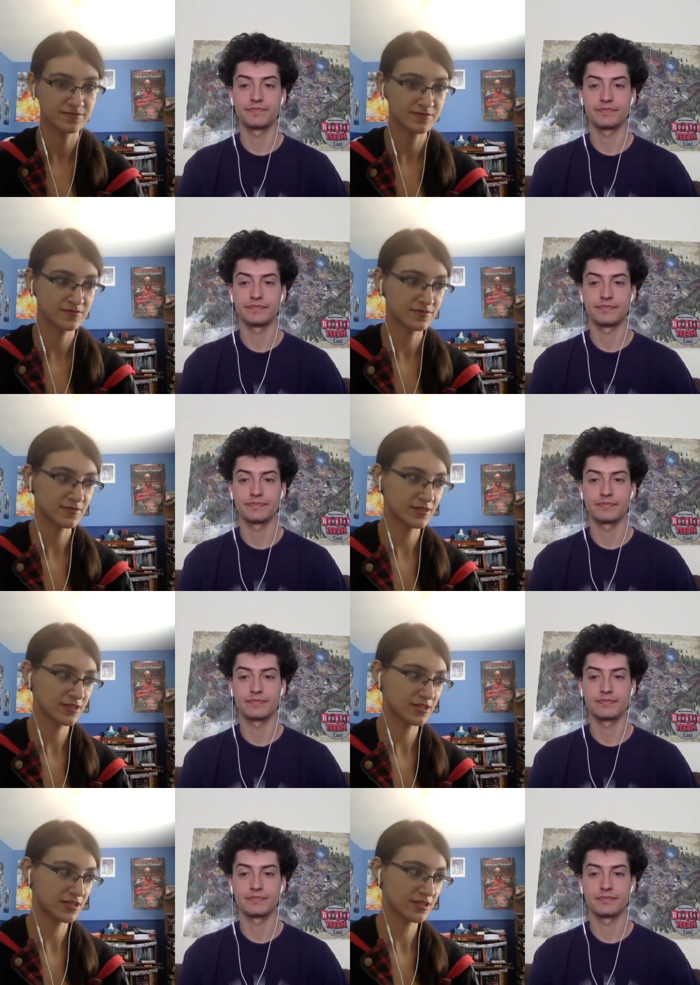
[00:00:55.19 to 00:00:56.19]

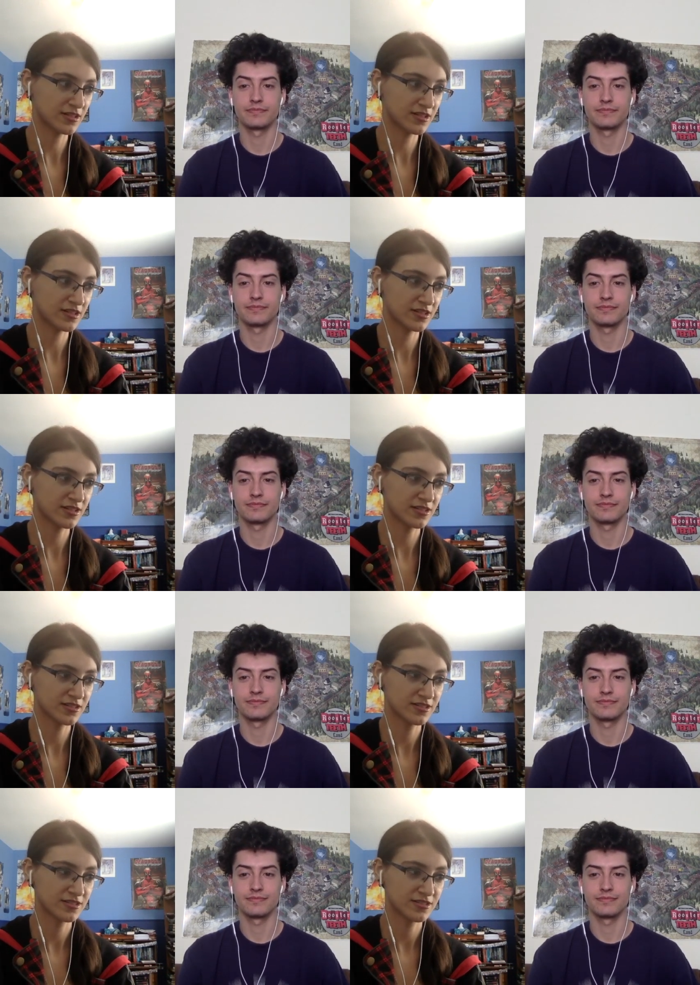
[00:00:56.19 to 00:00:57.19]

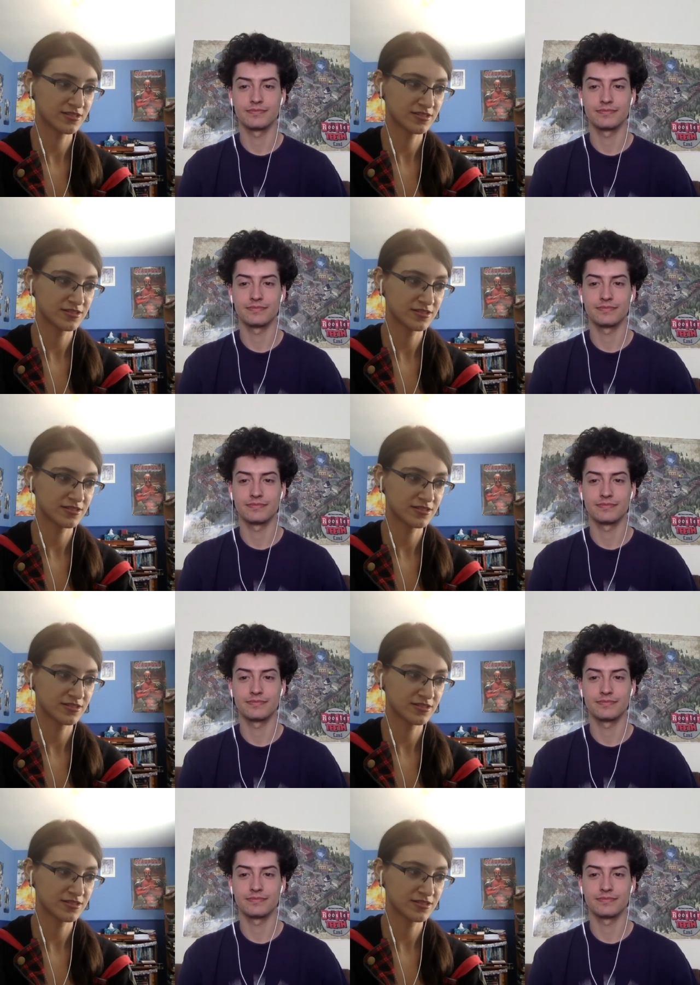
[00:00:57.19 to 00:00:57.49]
No one is speaking in this clip.